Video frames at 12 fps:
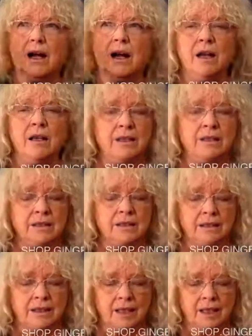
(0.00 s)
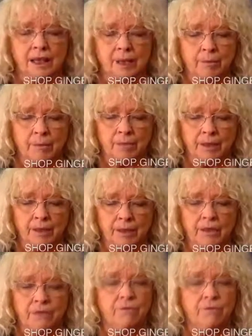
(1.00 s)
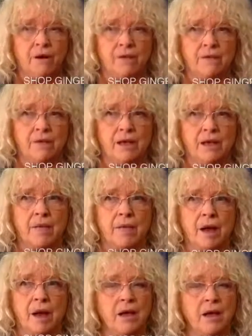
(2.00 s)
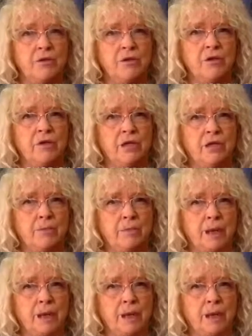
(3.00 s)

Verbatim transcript: I didn't sleep until 5 a.m. I'm usually in